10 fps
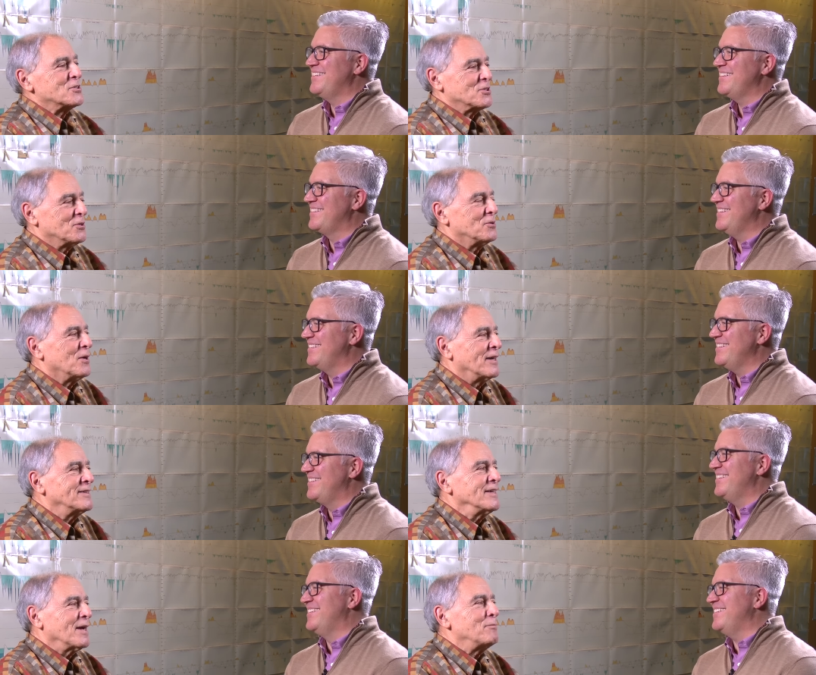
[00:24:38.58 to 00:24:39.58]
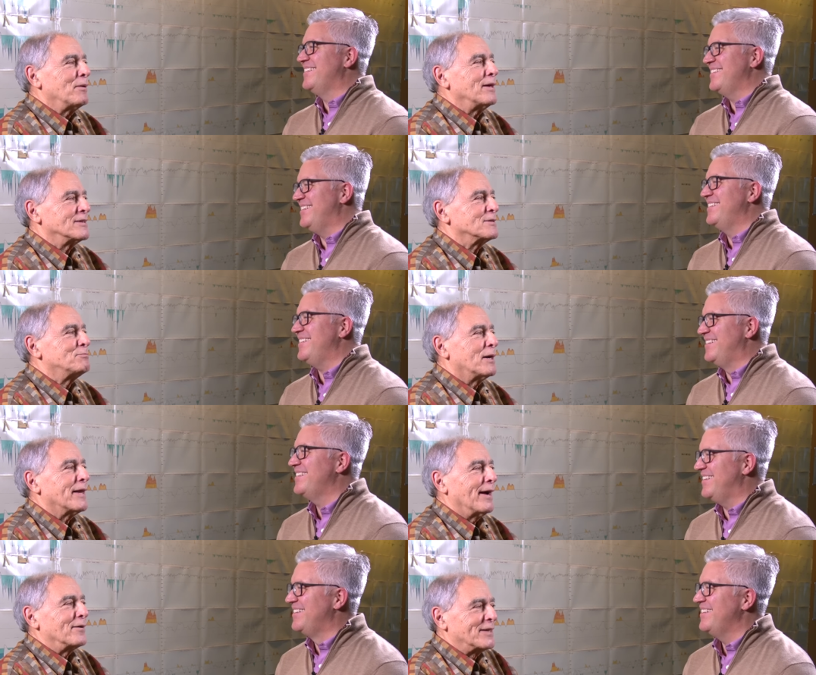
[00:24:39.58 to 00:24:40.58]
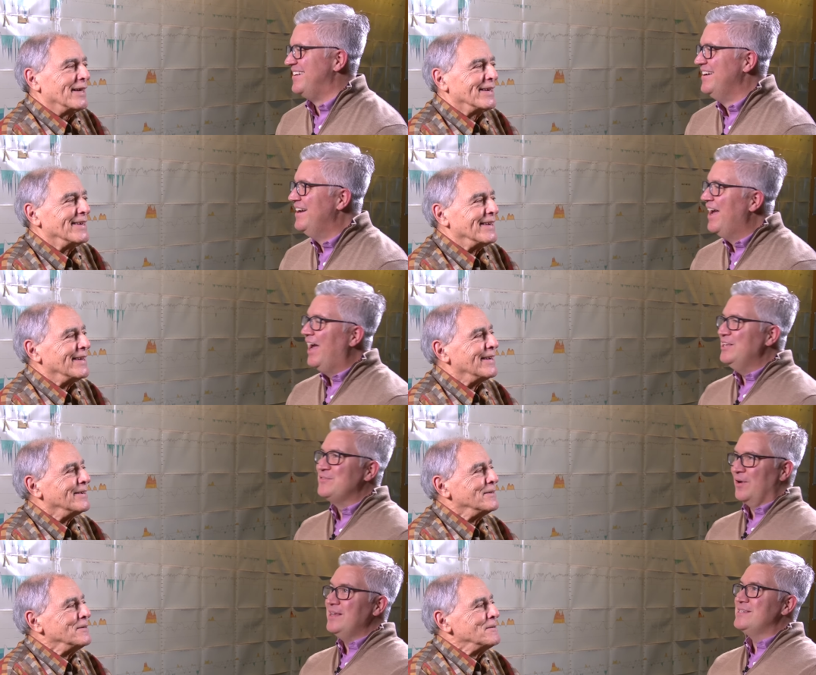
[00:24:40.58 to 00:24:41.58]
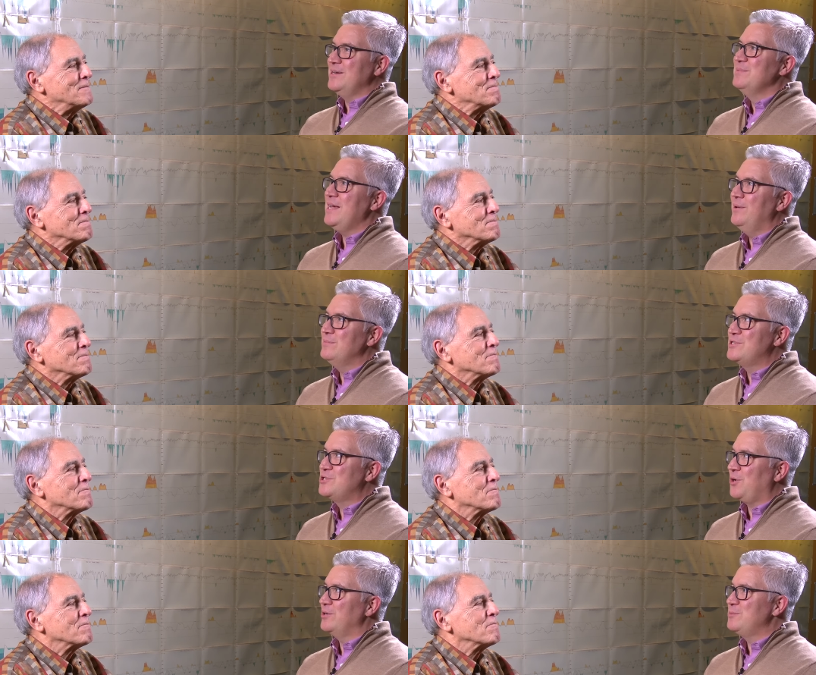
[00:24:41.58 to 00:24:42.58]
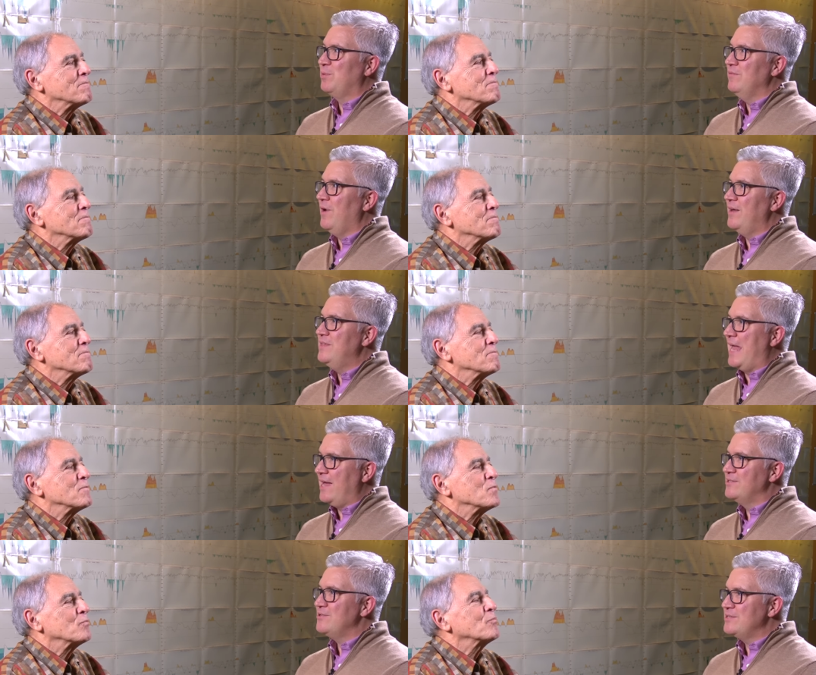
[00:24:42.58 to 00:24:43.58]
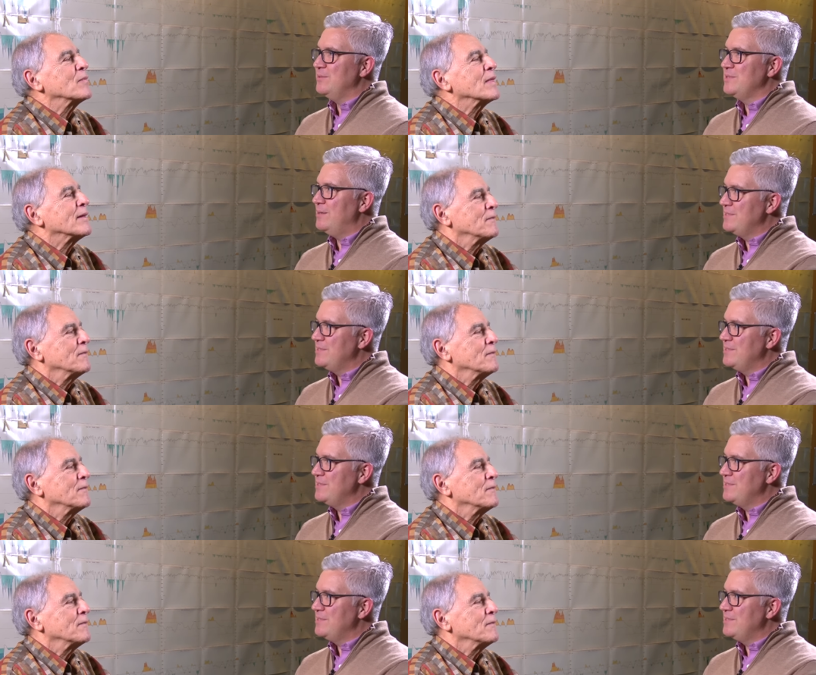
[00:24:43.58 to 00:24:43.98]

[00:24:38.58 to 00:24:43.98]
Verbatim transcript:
Speaker 1: so I think I bailed his butt out.
Speaker 2: It's funny. Sometimes charts provide the answer. Sometimes